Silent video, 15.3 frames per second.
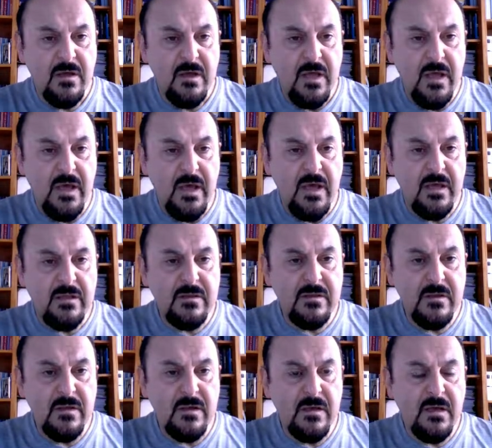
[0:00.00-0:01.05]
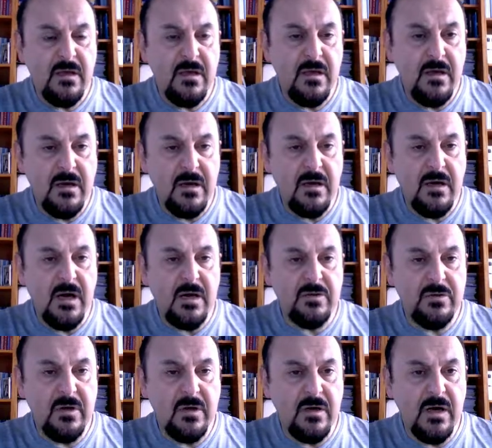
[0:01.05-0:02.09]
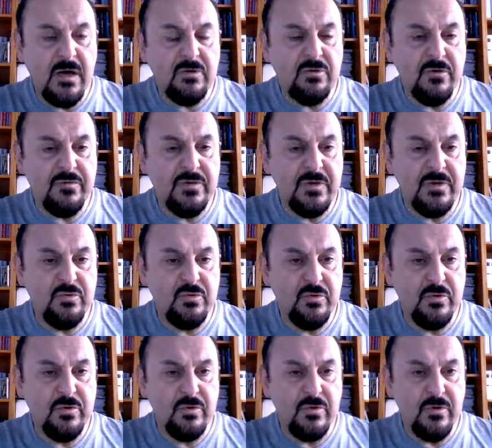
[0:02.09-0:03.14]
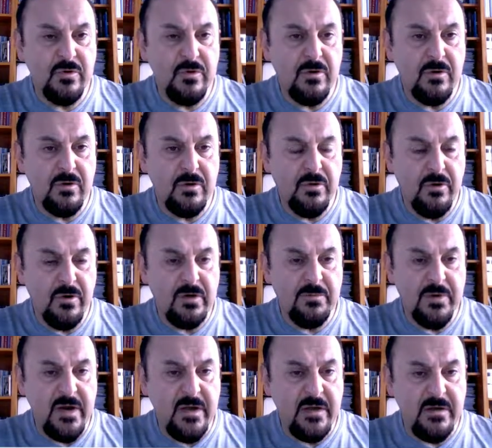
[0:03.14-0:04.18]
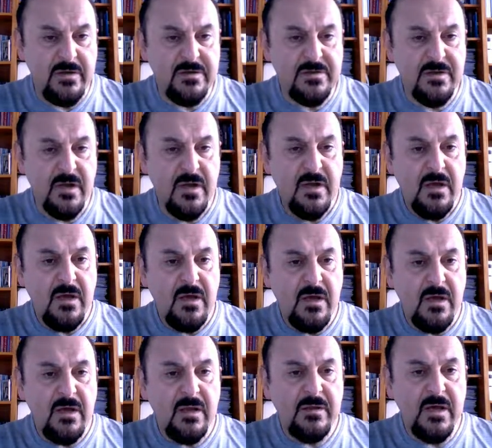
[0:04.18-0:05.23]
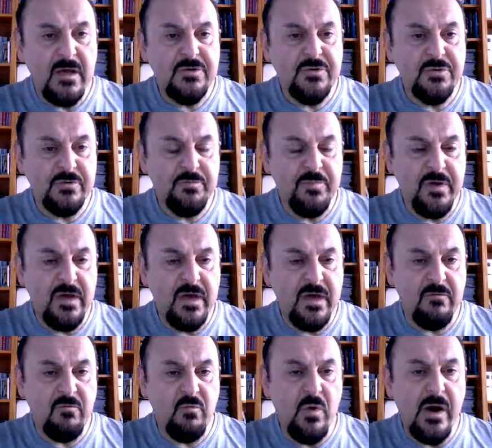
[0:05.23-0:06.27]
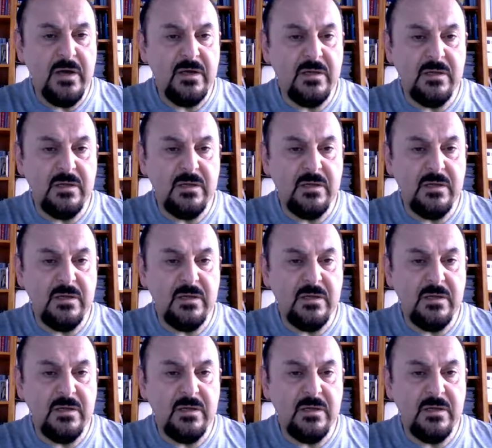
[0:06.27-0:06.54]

and out of the do curly brackets there should be a while